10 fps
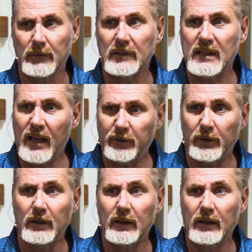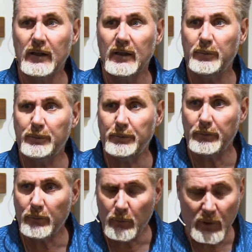Never
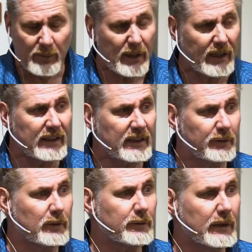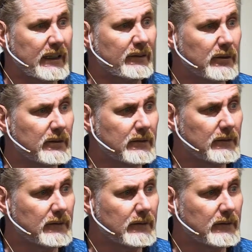repay evil for evil.